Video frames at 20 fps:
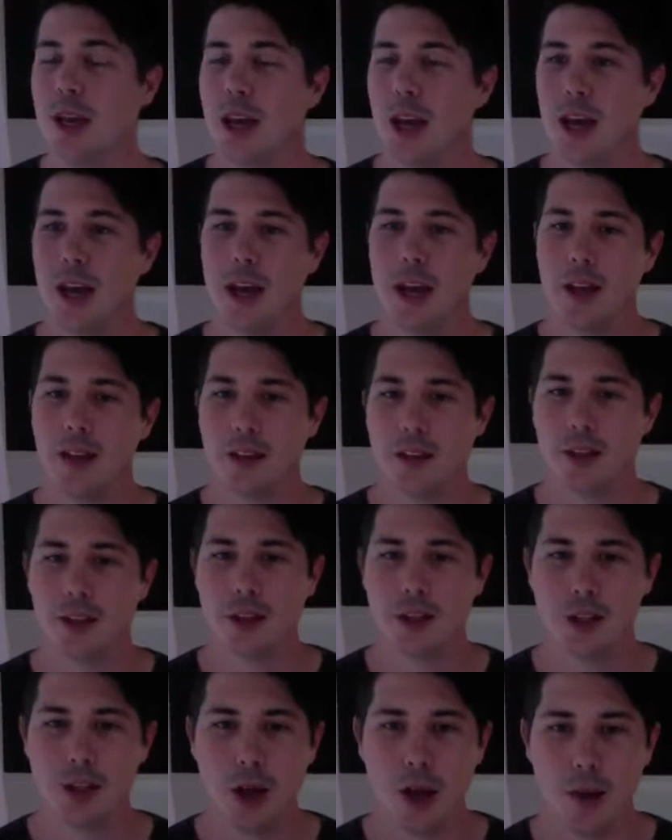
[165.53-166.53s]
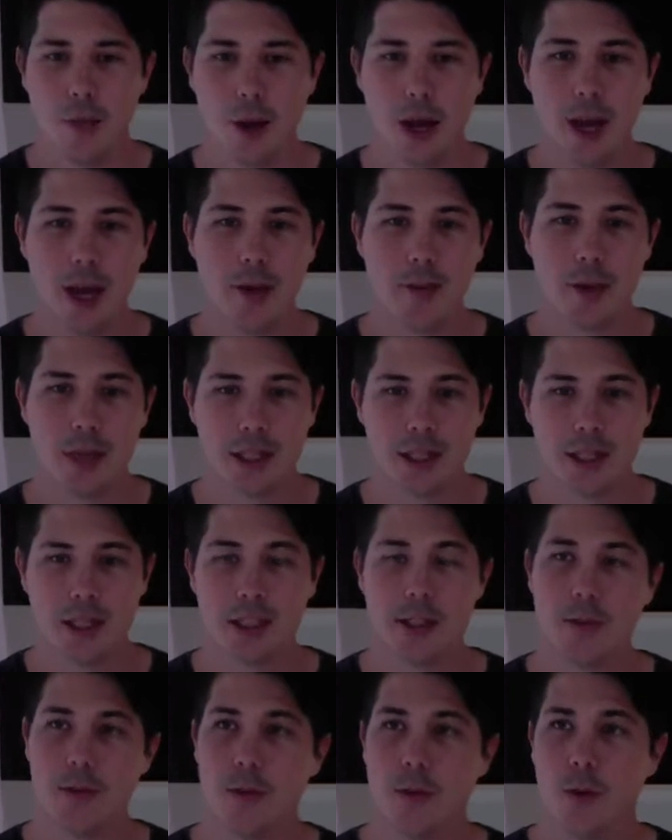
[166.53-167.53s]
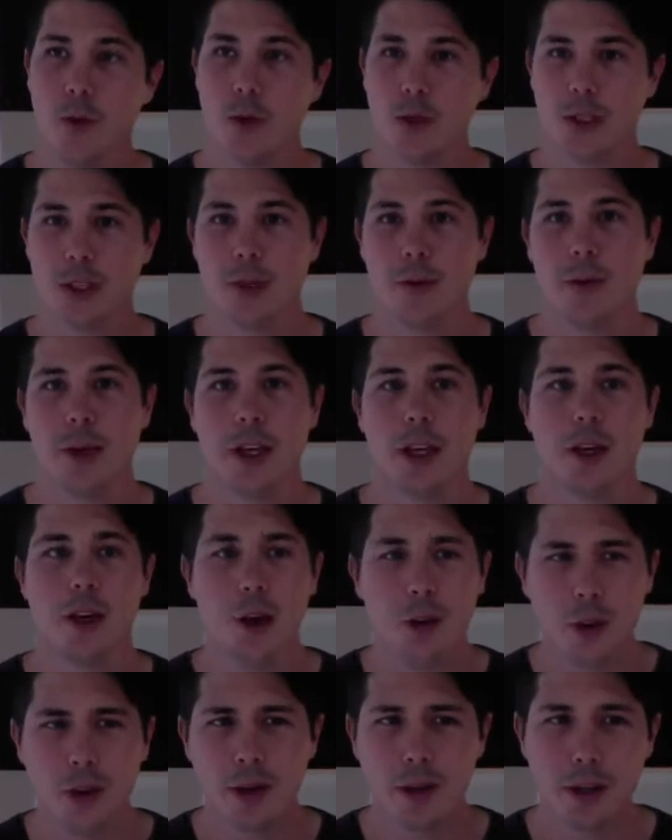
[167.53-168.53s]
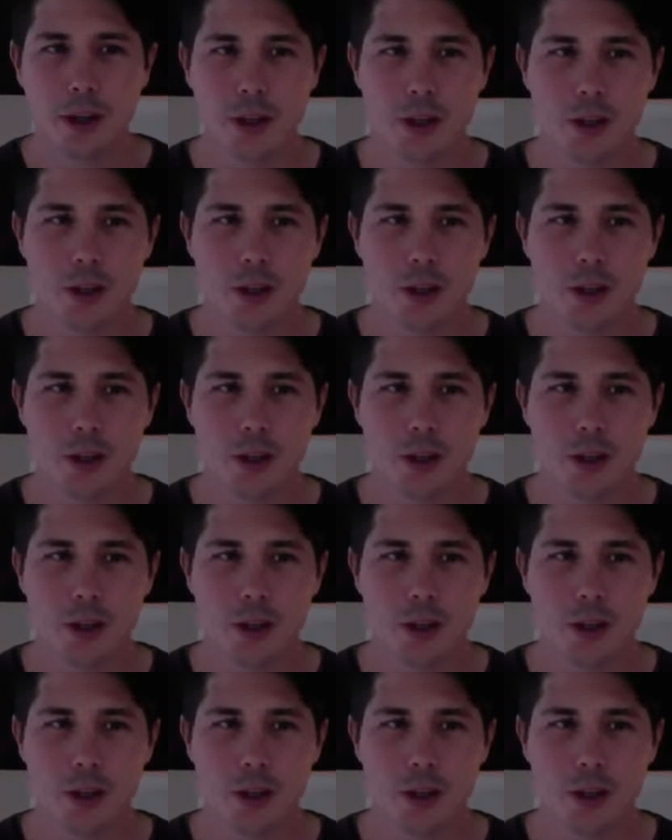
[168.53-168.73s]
And at the time I had my 64, so I'm like, you know what I'm going to